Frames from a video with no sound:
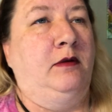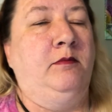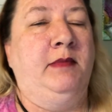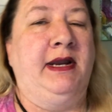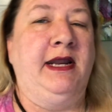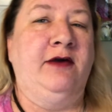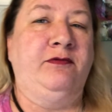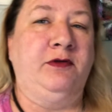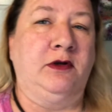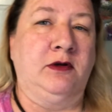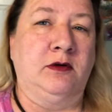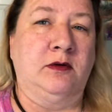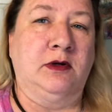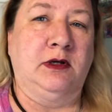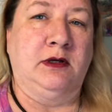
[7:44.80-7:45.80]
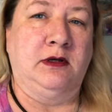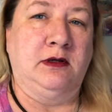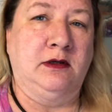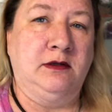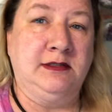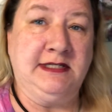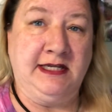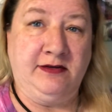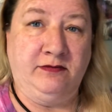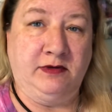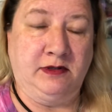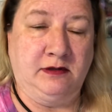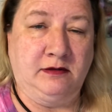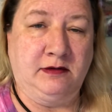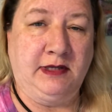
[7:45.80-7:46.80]
My nephew,
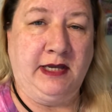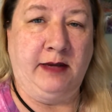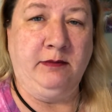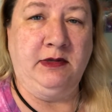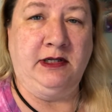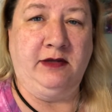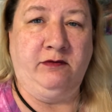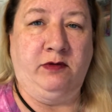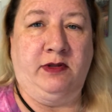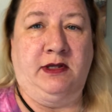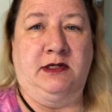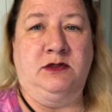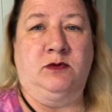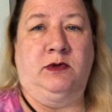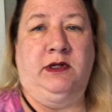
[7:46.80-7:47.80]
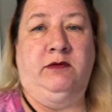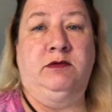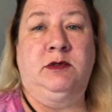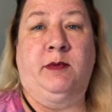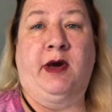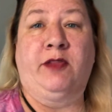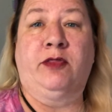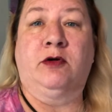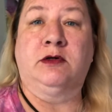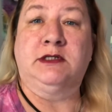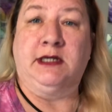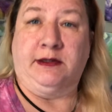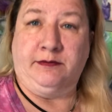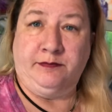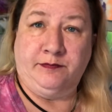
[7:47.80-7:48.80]
Steven, came to live with us when he was about
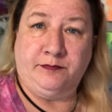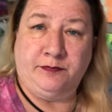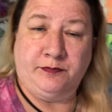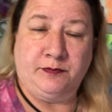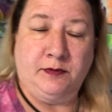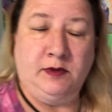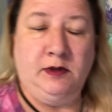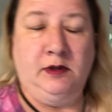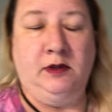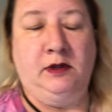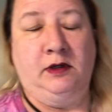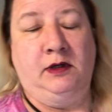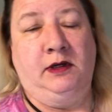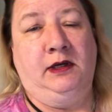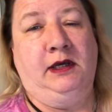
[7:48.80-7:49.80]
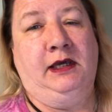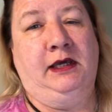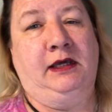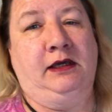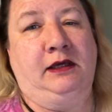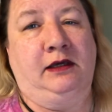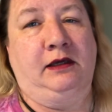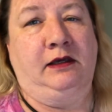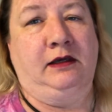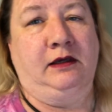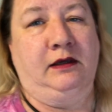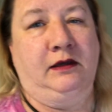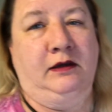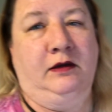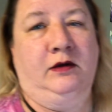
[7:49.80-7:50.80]
thirteen. He
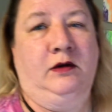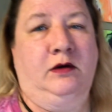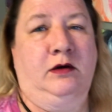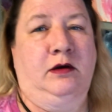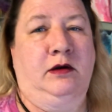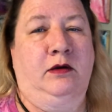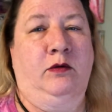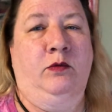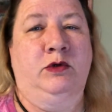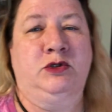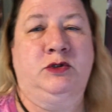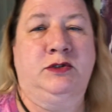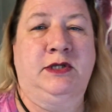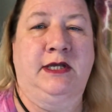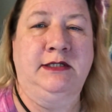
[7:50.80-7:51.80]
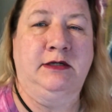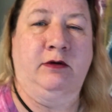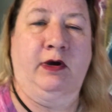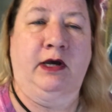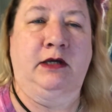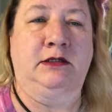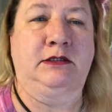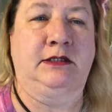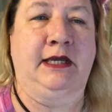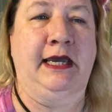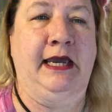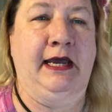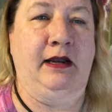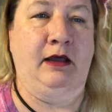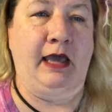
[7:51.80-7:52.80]
was sent to us, he
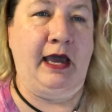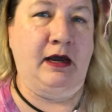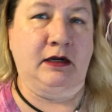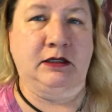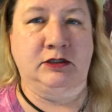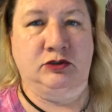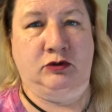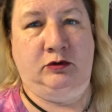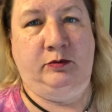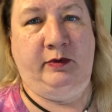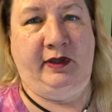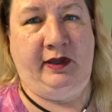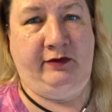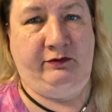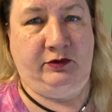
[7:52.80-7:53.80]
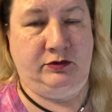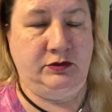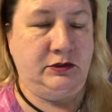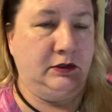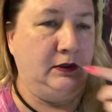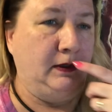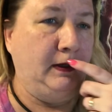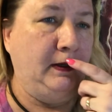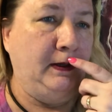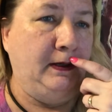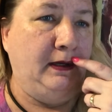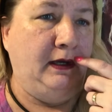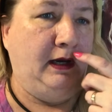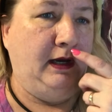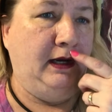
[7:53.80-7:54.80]
had out of control behaviors.
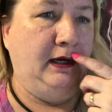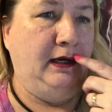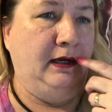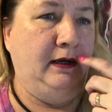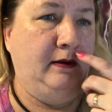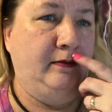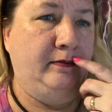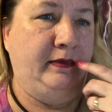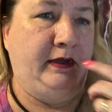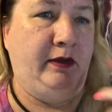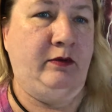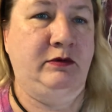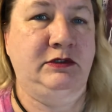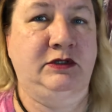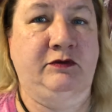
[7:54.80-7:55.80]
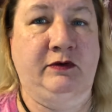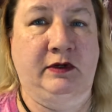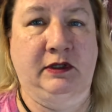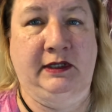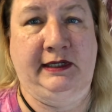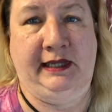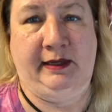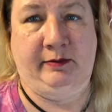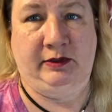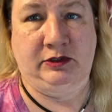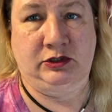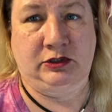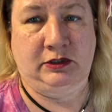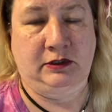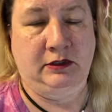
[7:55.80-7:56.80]
Um, he was severely
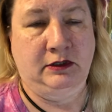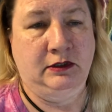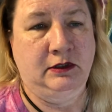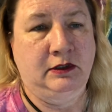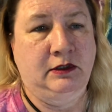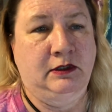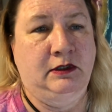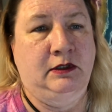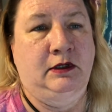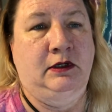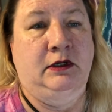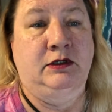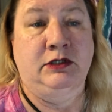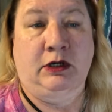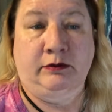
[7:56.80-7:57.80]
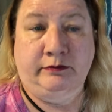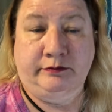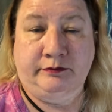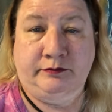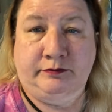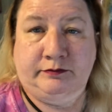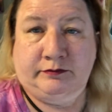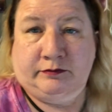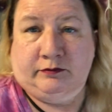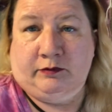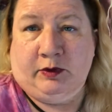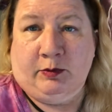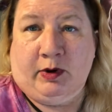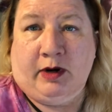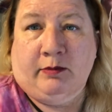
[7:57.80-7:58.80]
damaged. So
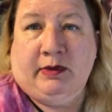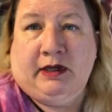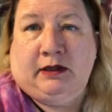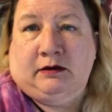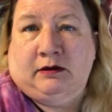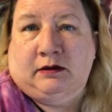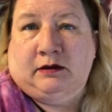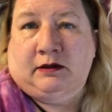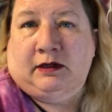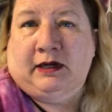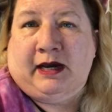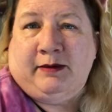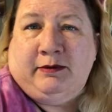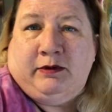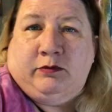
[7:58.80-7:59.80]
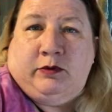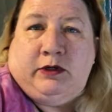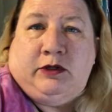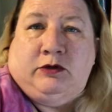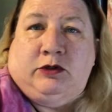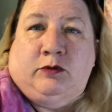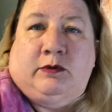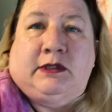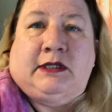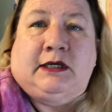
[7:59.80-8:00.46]
we brought him in. I mean, what do you do with a